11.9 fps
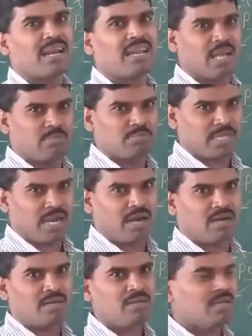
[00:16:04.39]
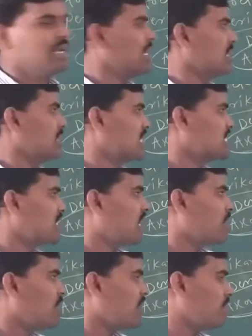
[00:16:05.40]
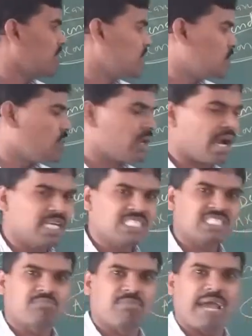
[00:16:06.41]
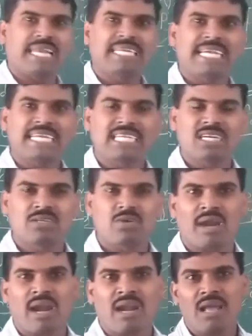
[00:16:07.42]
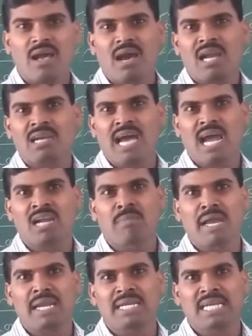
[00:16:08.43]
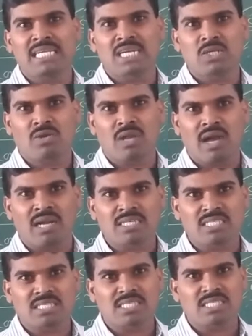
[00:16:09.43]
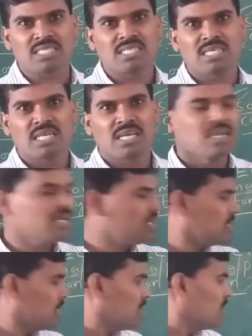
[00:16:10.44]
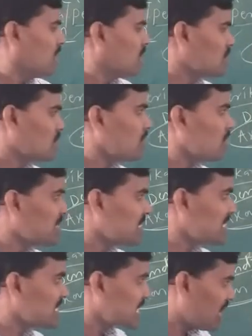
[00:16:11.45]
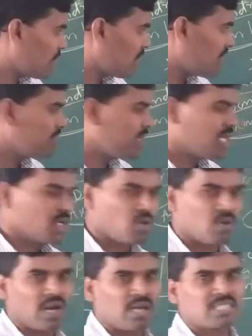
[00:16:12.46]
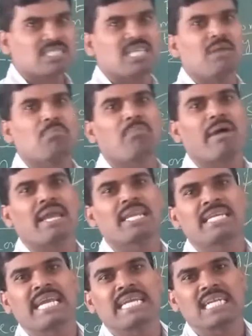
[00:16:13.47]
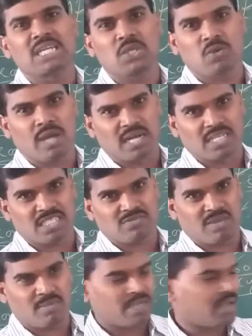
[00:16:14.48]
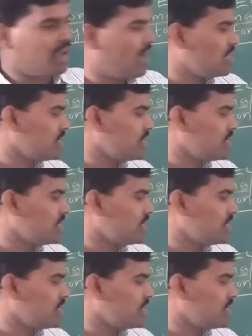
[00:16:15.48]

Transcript: observed this type of the neurons, myelinated neuron or non-myelinated neurons. So this type of the neurons, the myelinated neurons. Why? Because